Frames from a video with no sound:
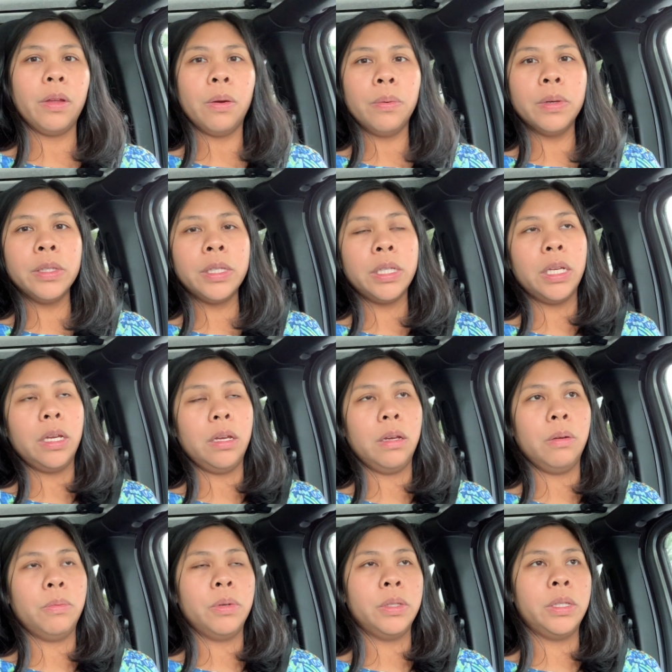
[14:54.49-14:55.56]
we'll
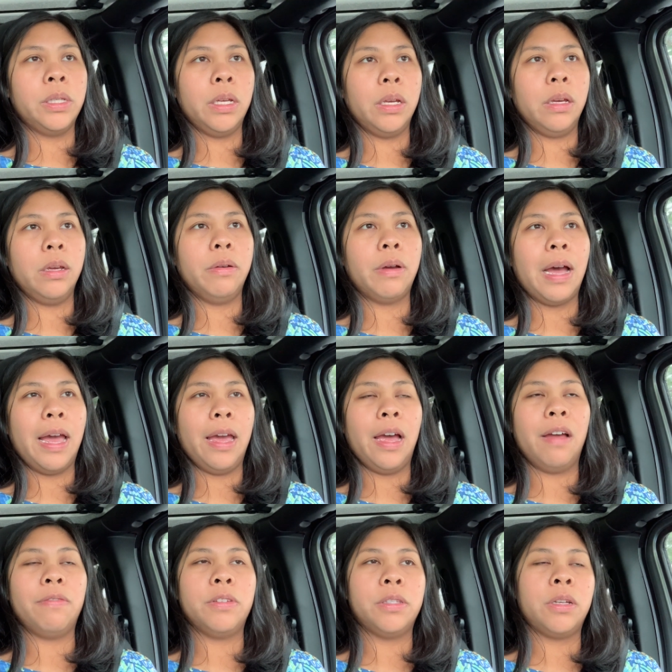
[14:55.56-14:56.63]
see. I
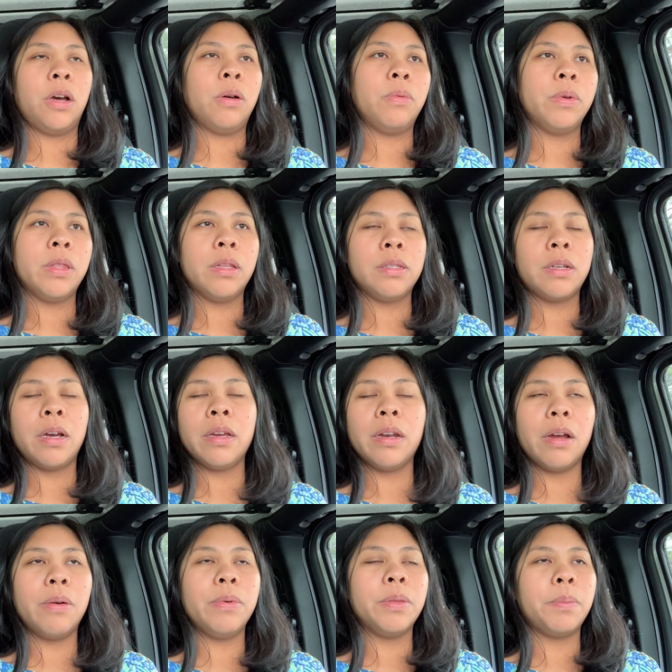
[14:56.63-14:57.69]
have to talk it
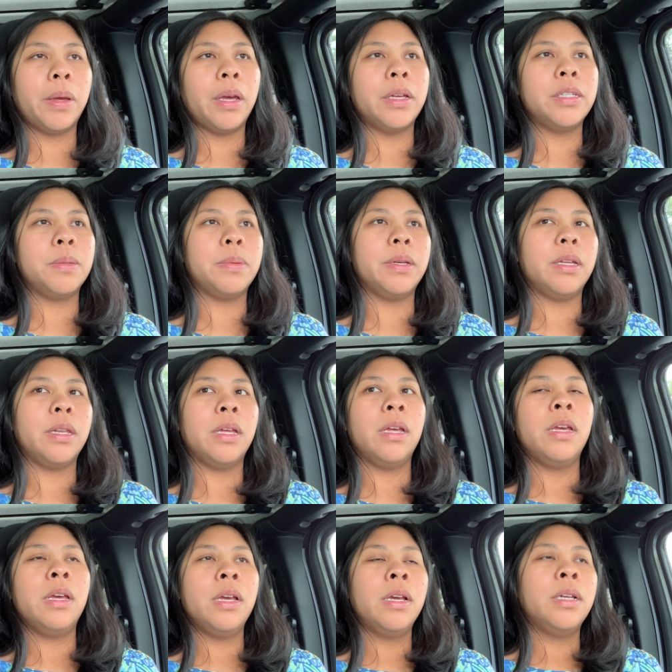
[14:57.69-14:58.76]
out with my husband,
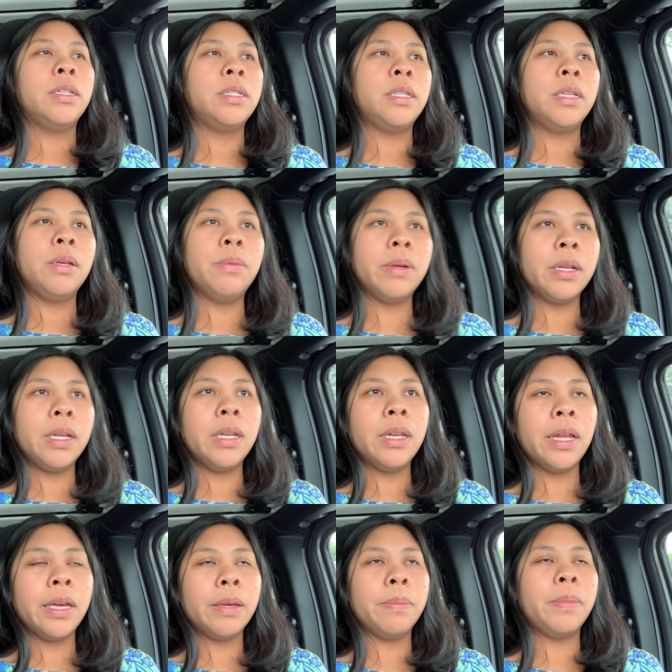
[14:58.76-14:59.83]
see what he'd
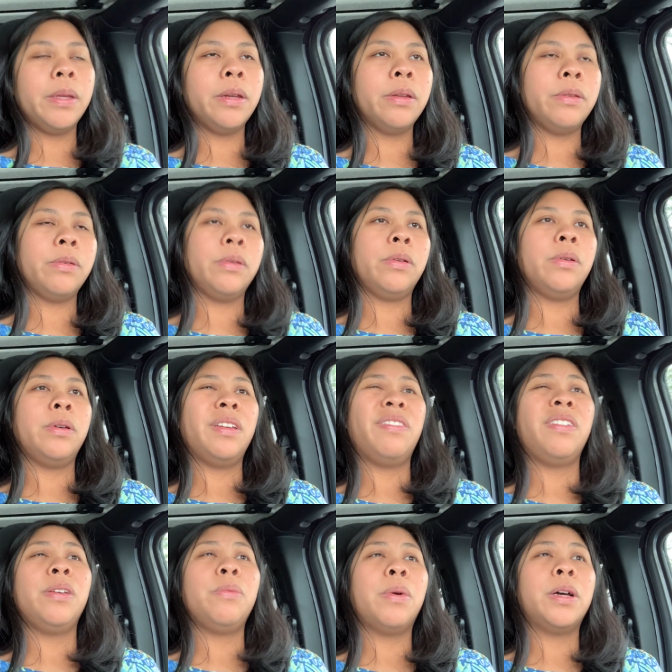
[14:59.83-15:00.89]
like me to do. If
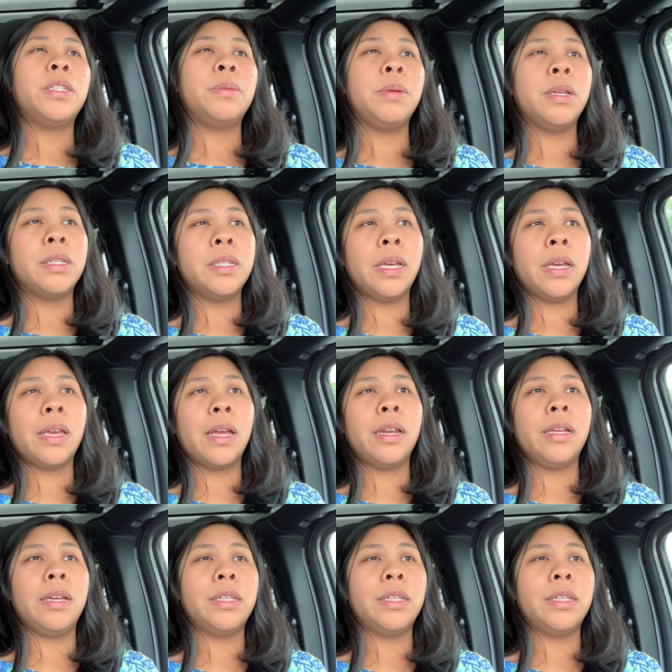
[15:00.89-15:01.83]
he wants me to take any